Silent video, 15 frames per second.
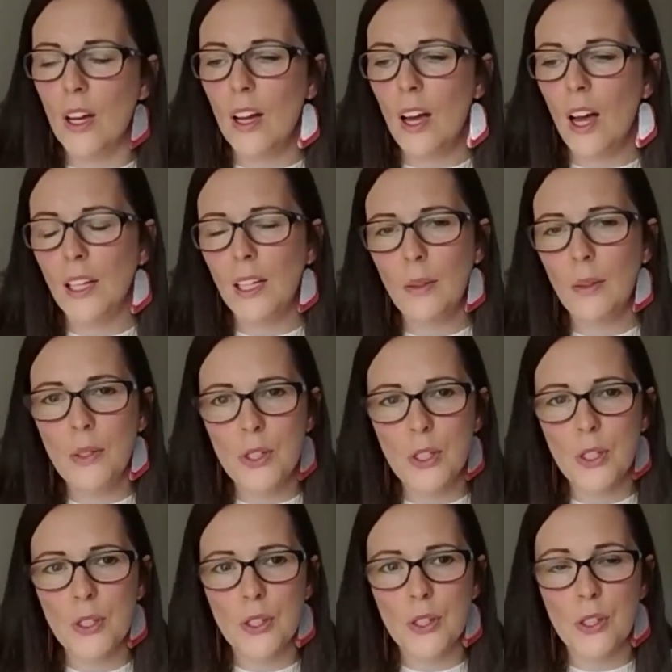And it was
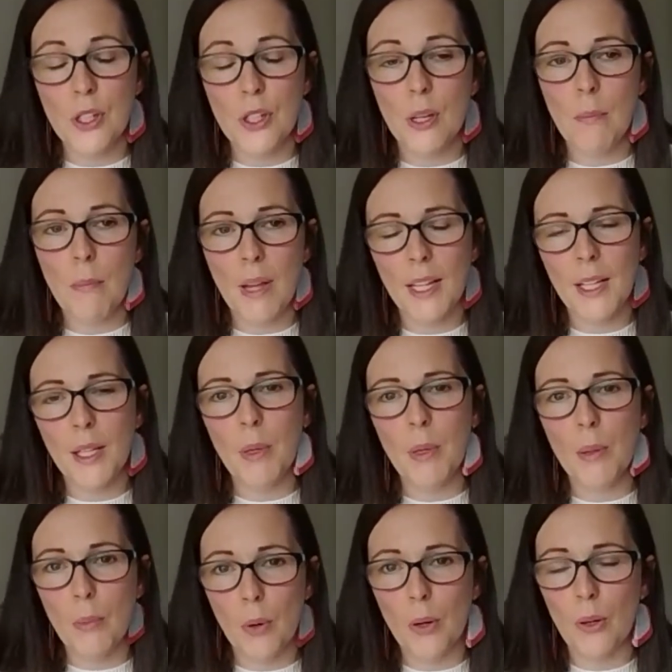just making me
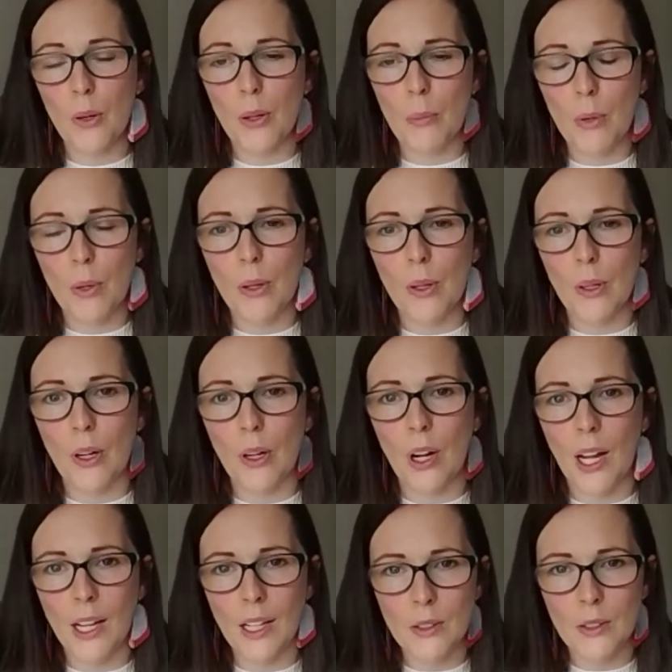more and more
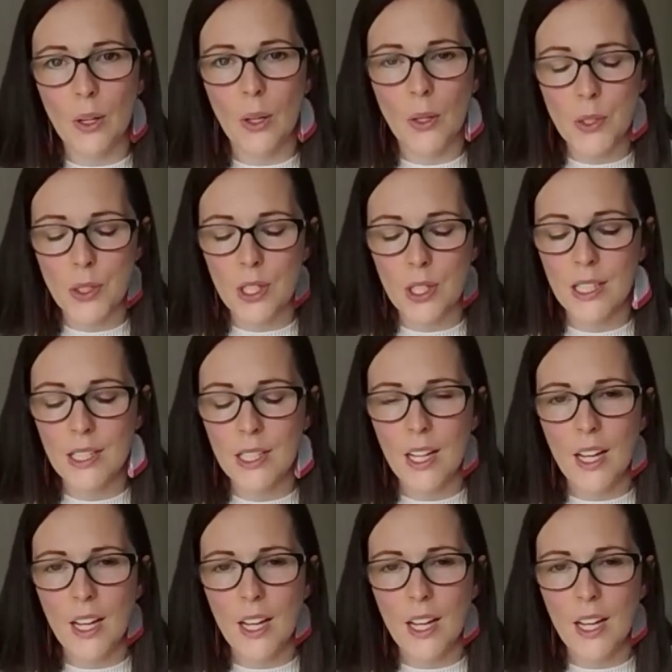exhausted.